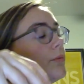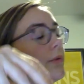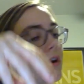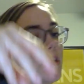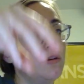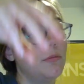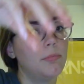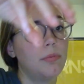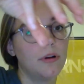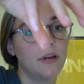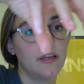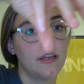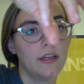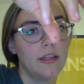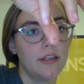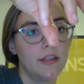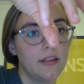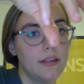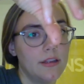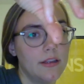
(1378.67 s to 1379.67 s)
where you
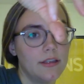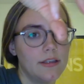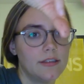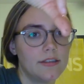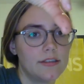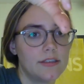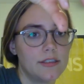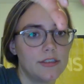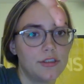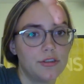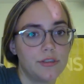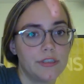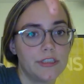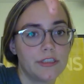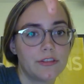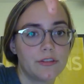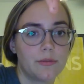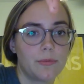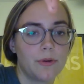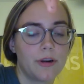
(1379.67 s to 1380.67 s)
put the
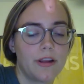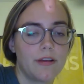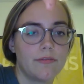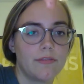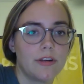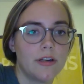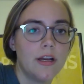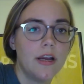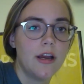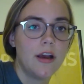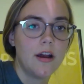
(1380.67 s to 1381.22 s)
citrus or whatever